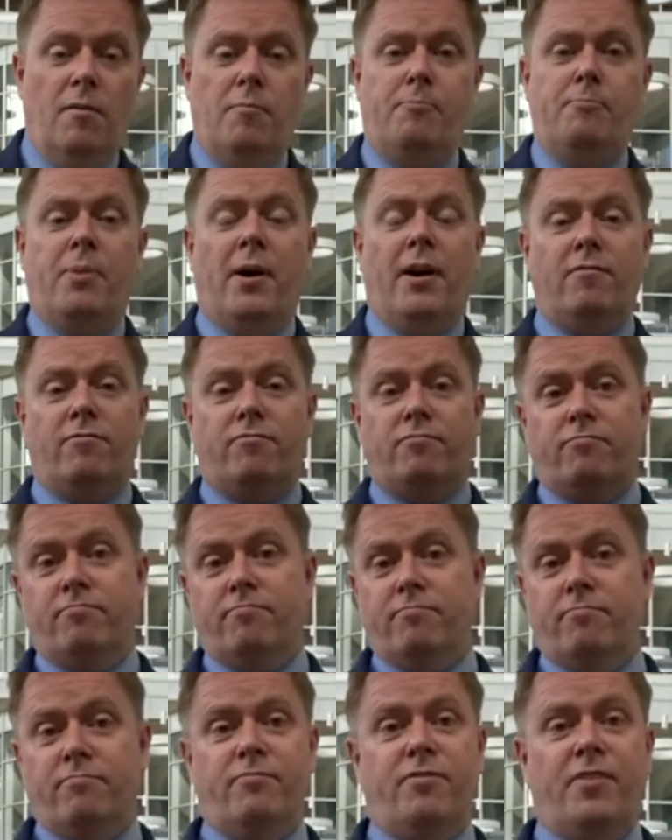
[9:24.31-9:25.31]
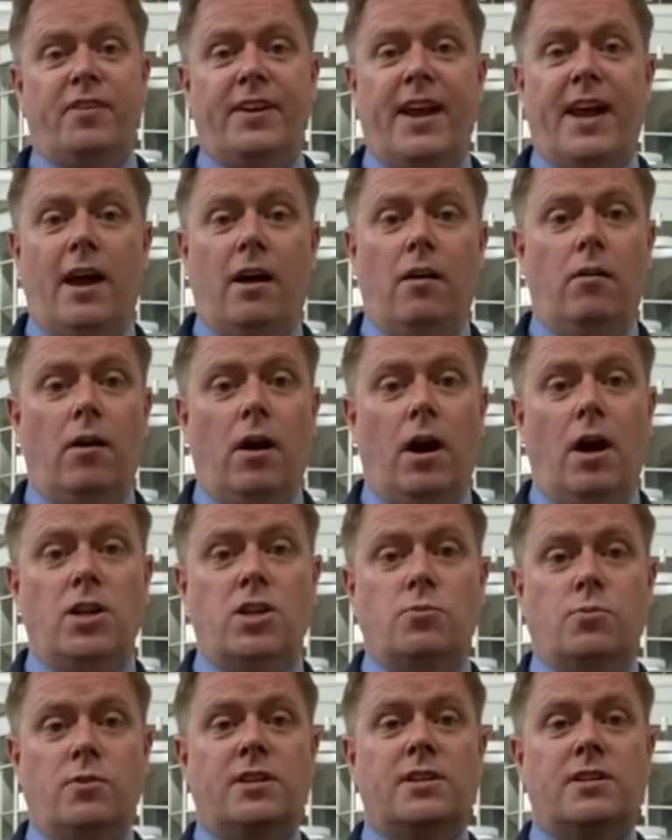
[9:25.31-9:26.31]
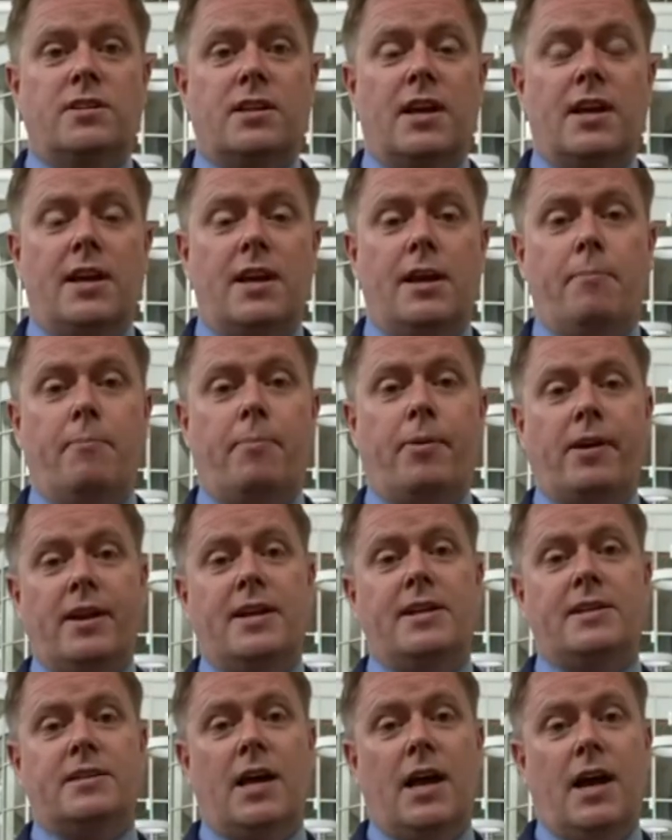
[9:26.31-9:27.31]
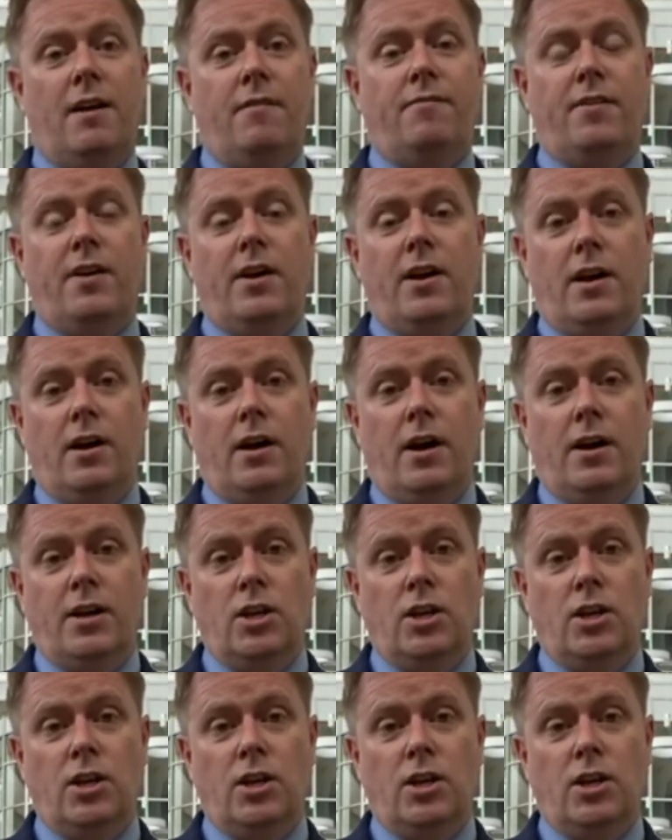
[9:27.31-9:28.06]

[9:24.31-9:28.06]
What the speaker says: but for now I just wanted to say please have an